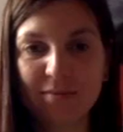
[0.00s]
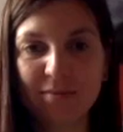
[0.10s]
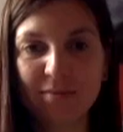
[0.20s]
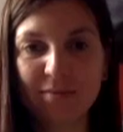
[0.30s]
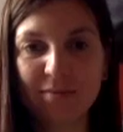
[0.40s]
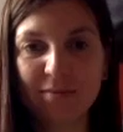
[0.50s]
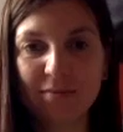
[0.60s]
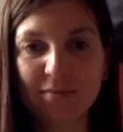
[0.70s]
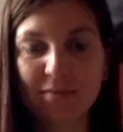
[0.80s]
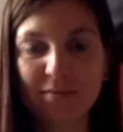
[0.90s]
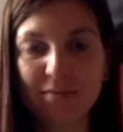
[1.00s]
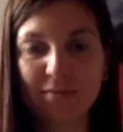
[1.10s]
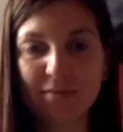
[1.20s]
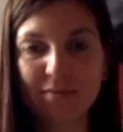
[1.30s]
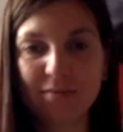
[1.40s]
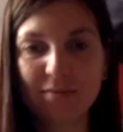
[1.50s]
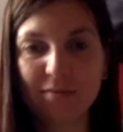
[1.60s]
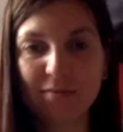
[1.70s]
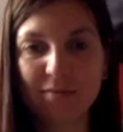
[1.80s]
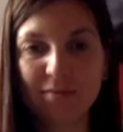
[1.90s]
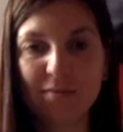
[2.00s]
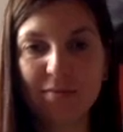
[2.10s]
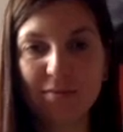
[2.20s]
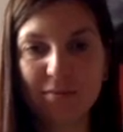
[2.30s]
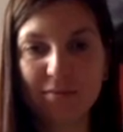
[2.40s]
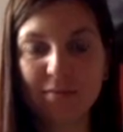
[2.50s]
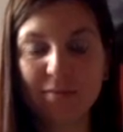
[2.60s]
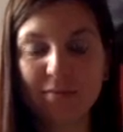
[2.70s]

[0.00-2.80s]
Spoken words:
No words are spoken by the person on screen.